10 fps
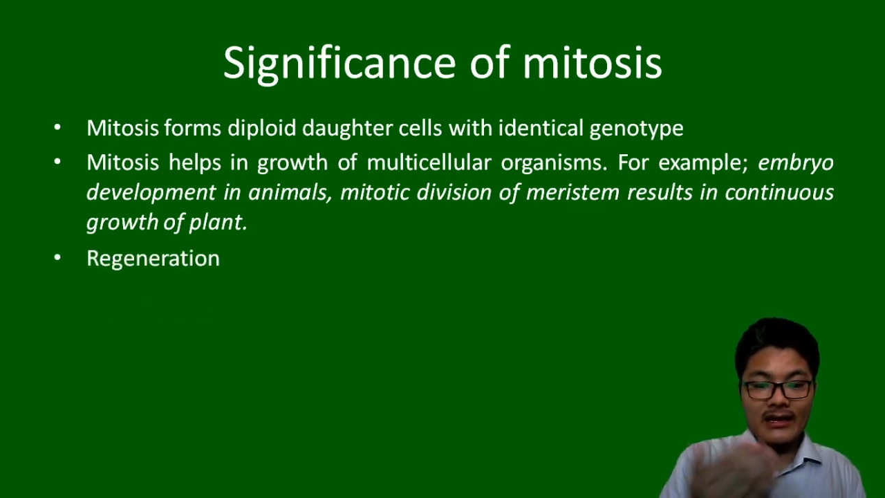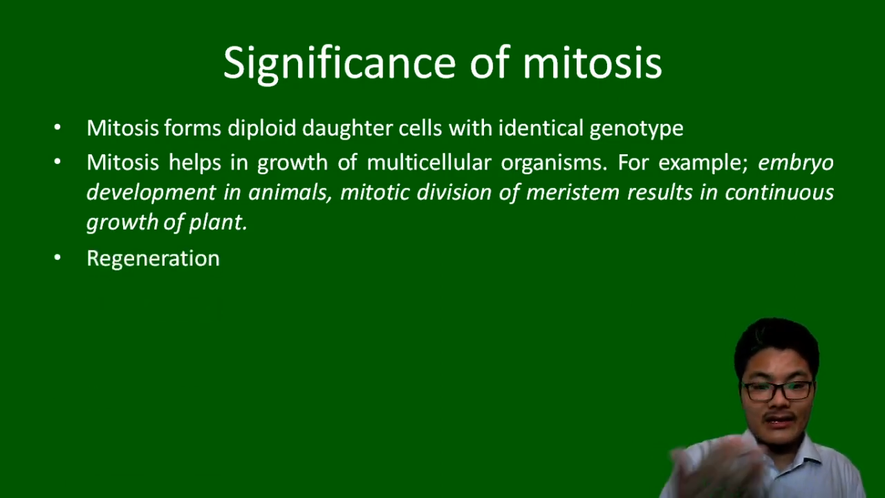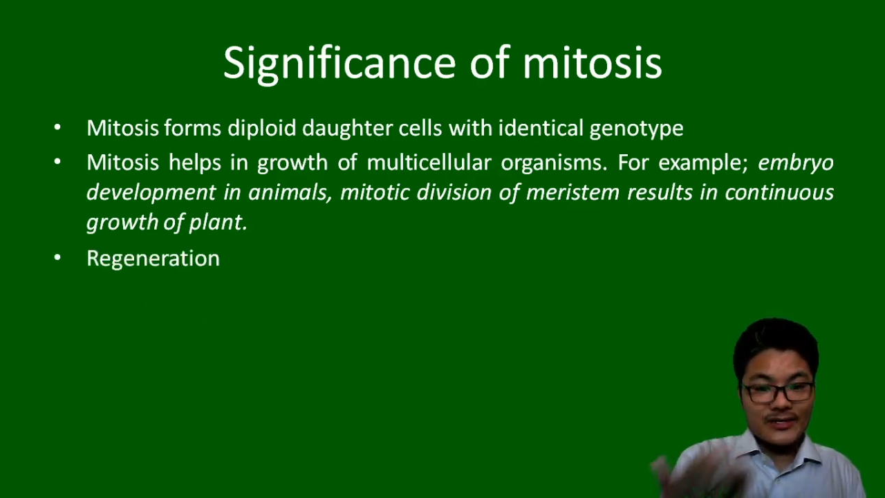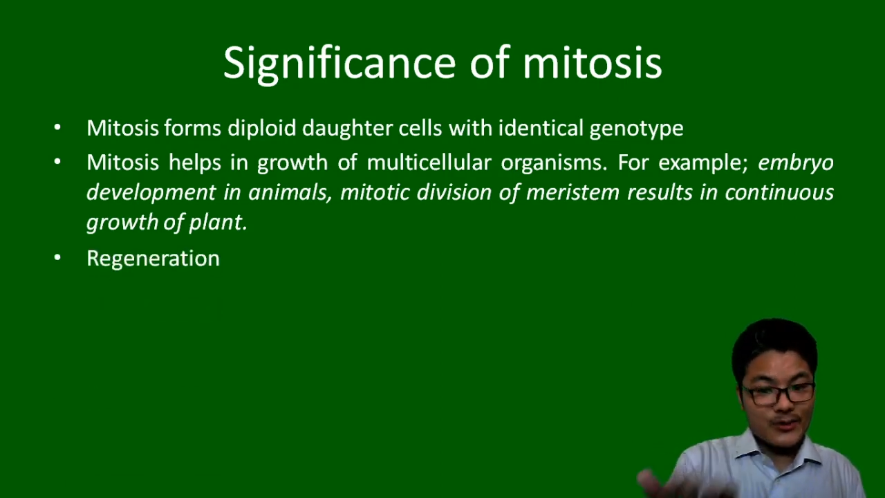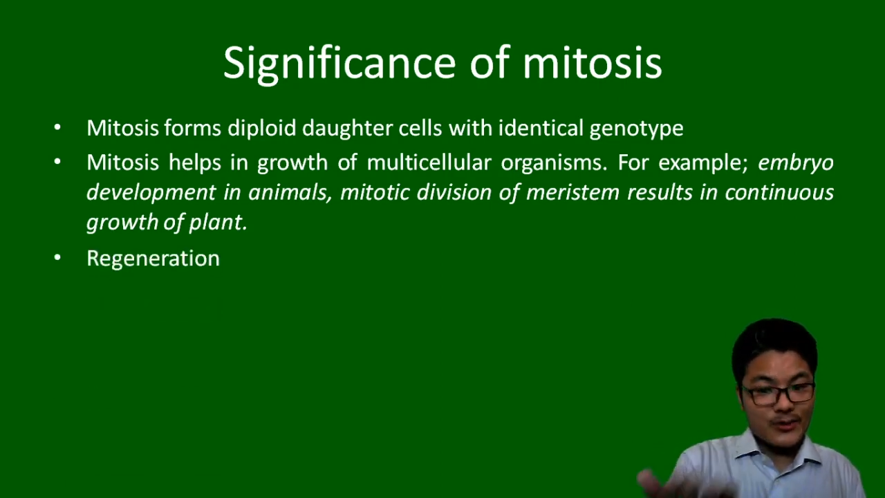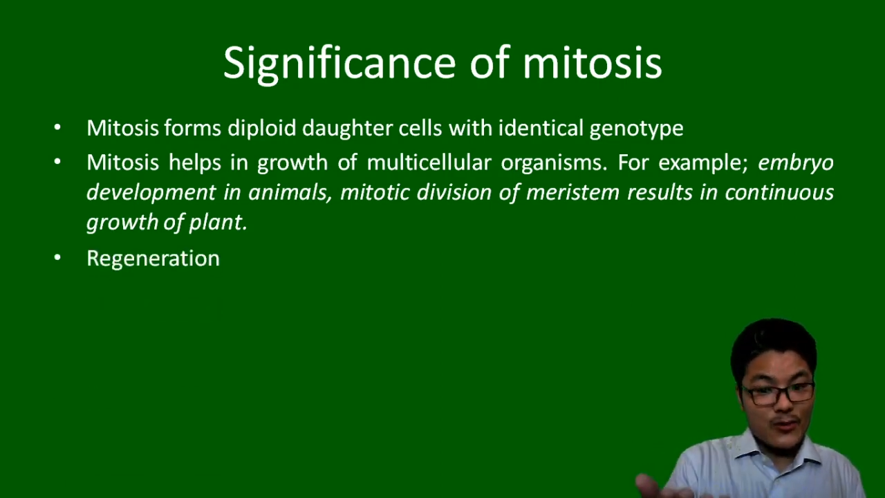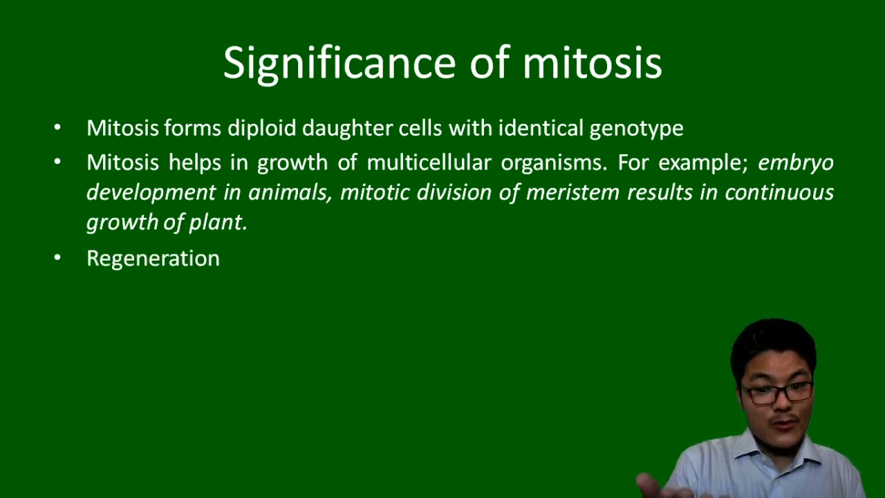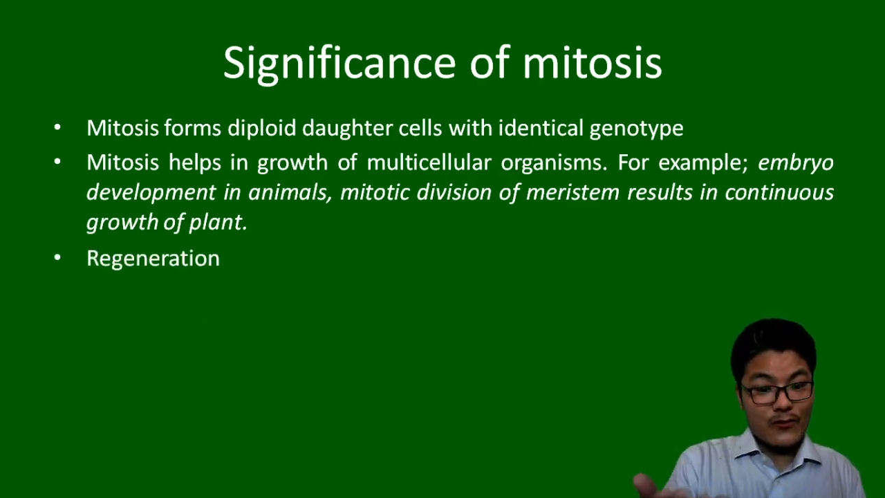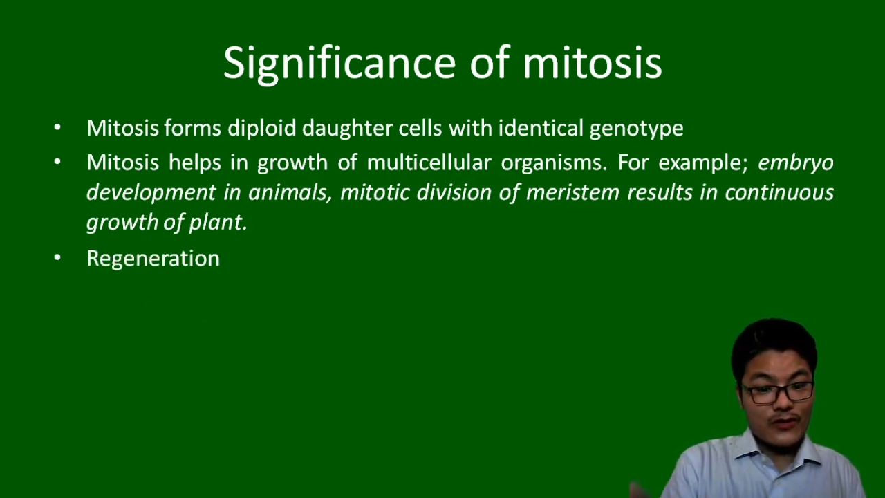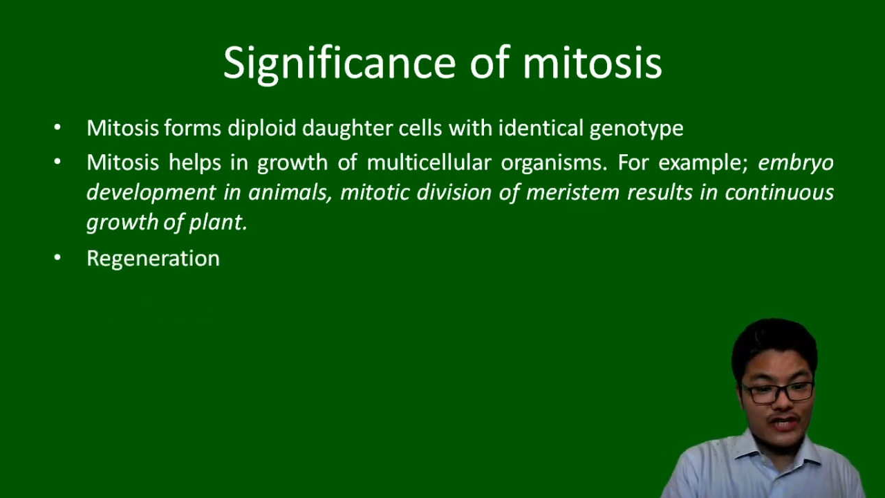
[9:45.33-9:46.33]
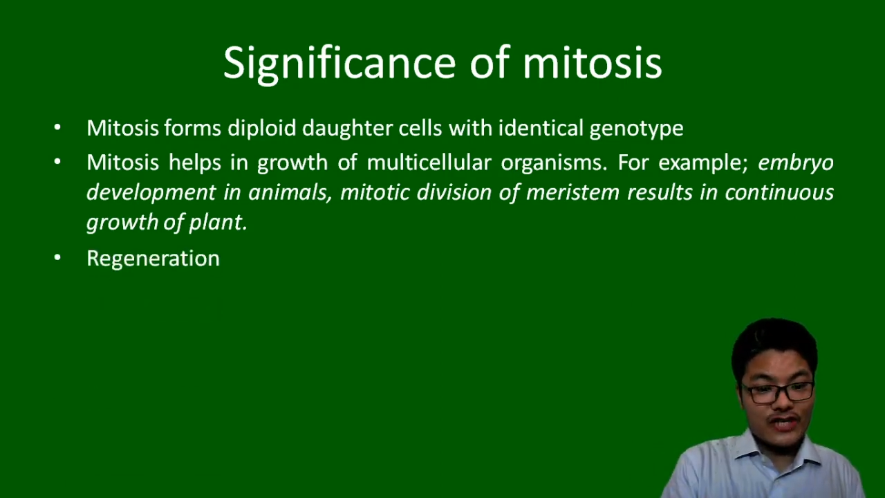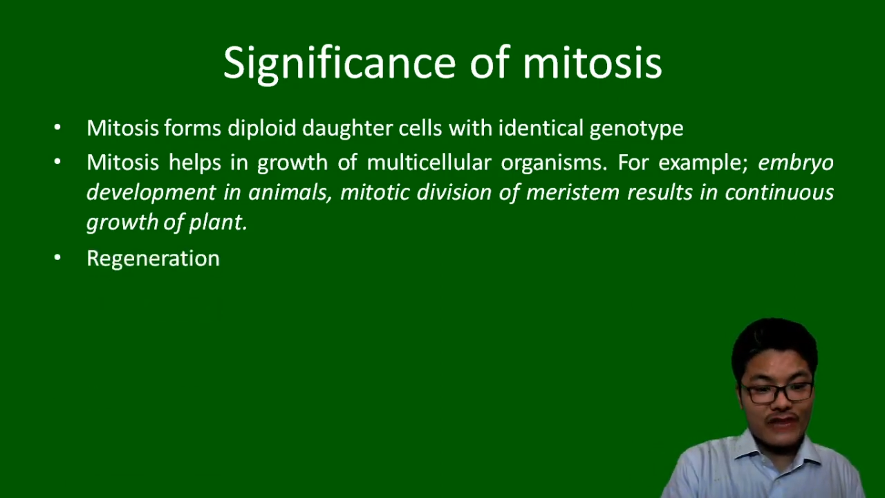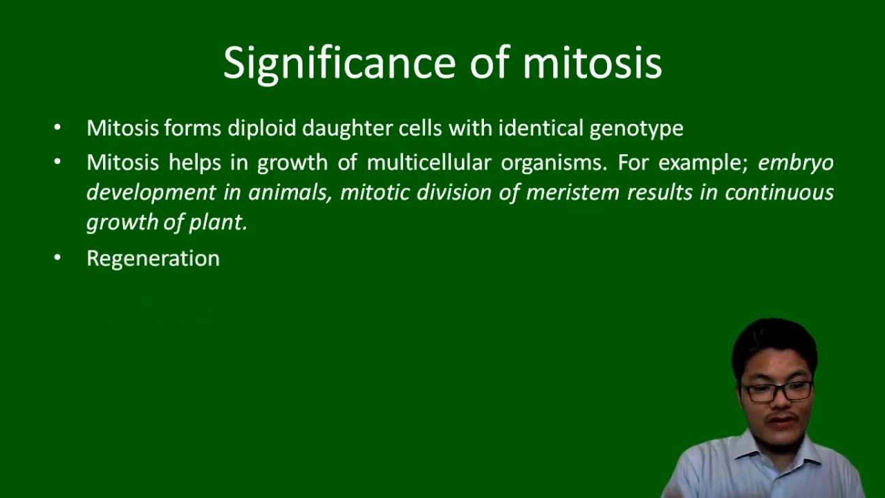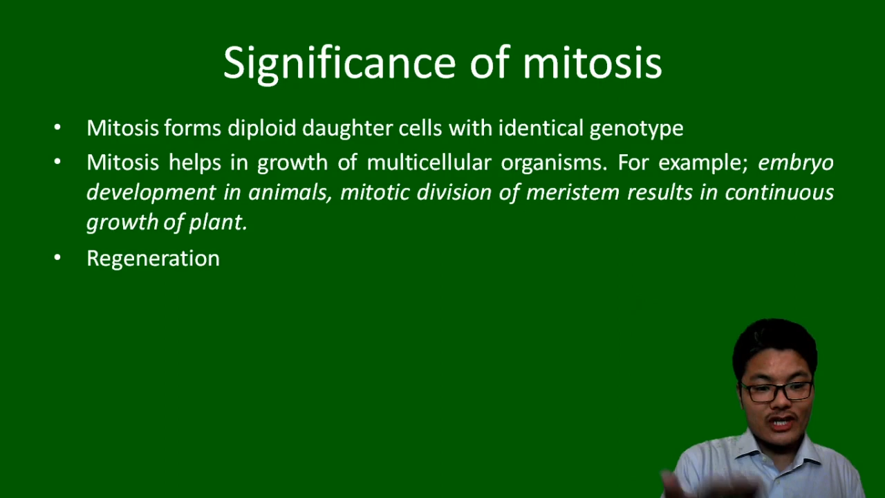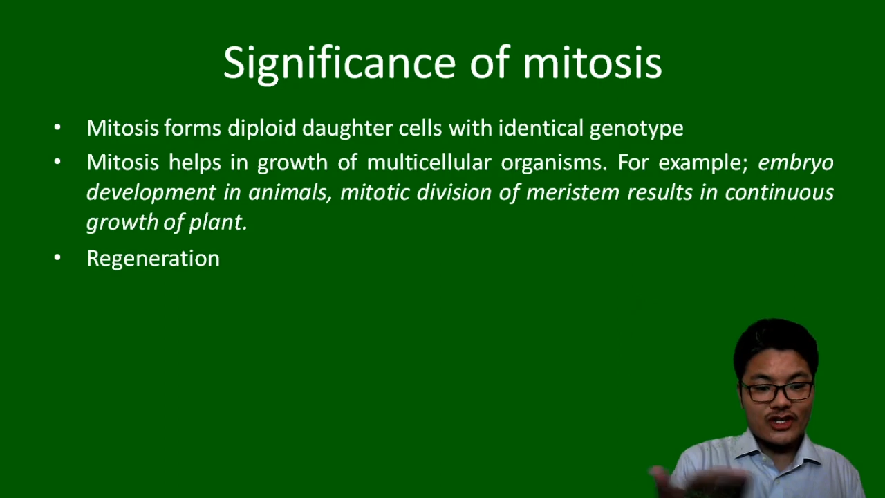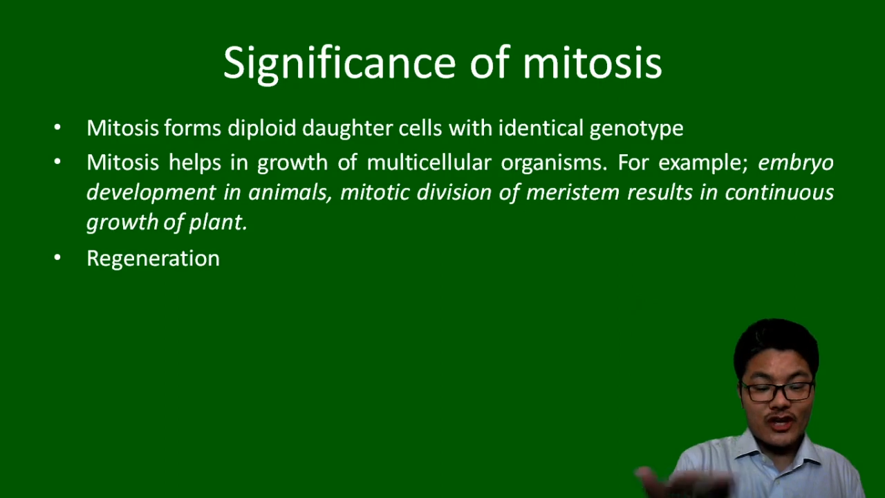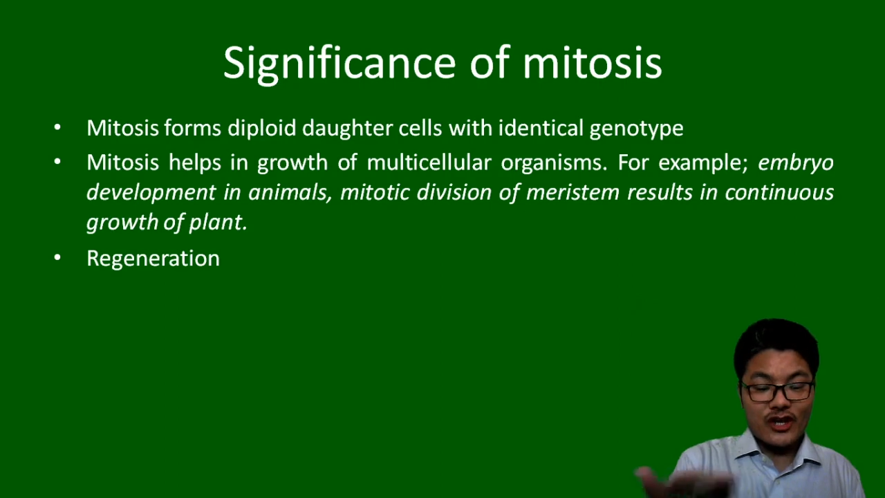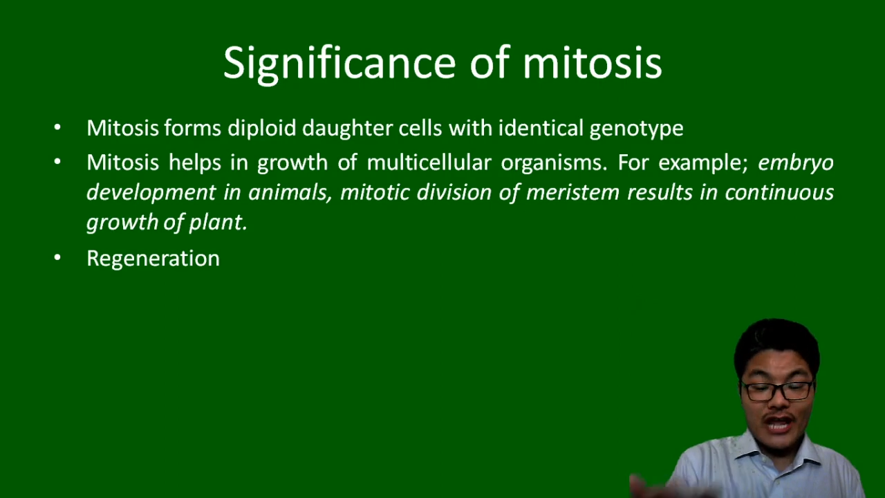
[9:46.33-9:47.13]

So regeneration